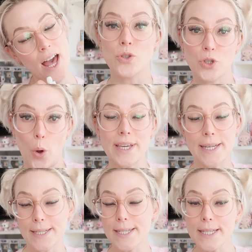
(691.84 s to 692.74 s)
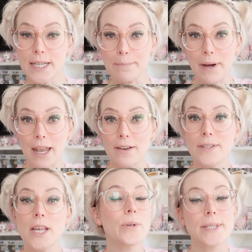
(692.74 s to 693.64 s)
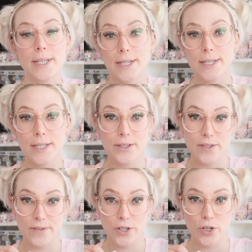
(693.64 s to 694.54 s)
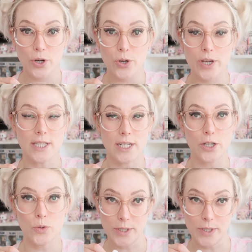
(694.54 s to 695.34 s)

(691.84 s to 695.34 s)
So here's the thing, my loves. I was editing this video and then I